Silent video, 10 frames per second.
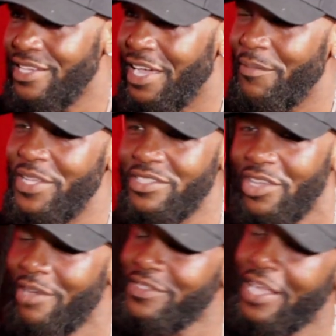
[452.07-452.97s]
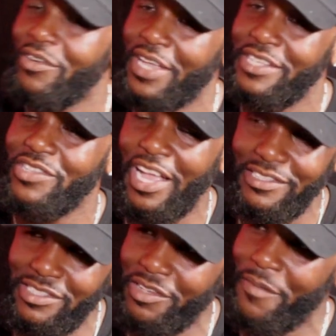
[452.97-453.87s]
Yeah, you know what I mean? So I was like, okay, so
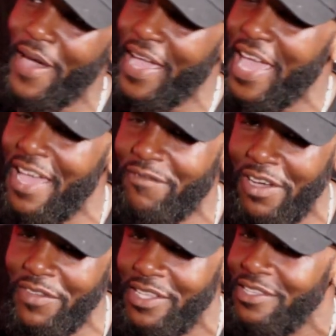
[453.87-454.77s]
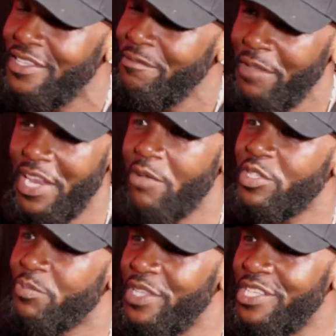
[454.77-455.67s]
I took them back half of it, and they
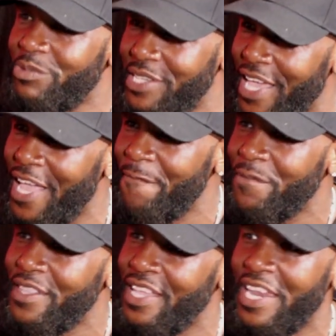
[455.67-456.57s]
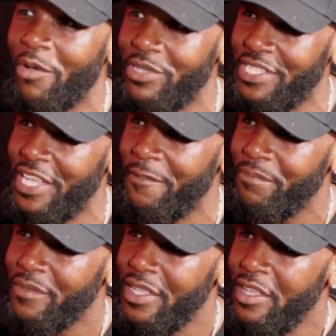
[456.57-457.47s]
was pleased with that, and that was
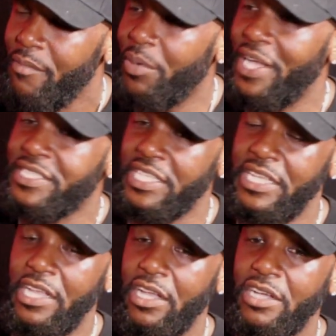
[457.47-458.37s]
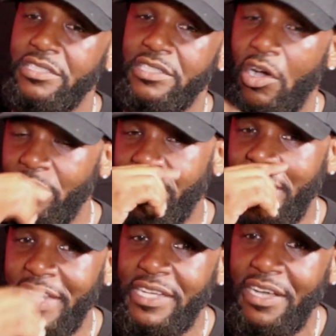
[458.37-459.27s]
it. But see, the only
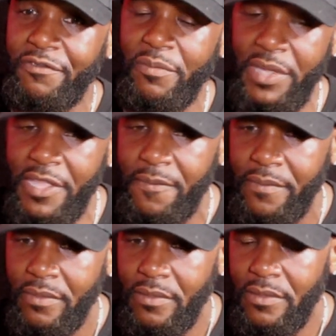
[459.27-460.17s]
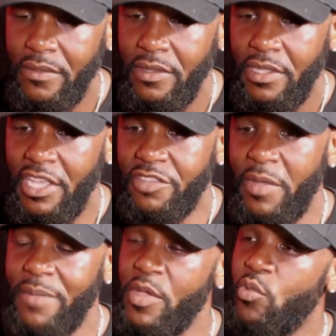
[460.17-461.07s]
thing that done for me
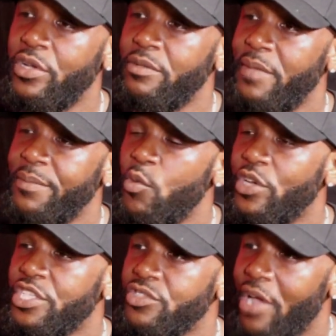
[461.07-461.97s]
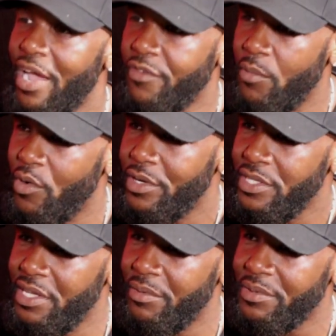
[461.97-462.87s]
is make me want to strive for more.
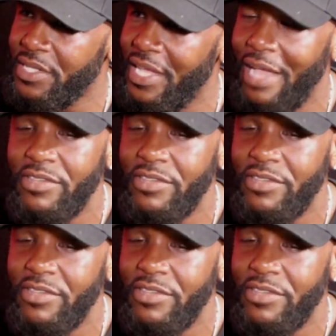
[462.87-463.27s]
You get what I'm saying?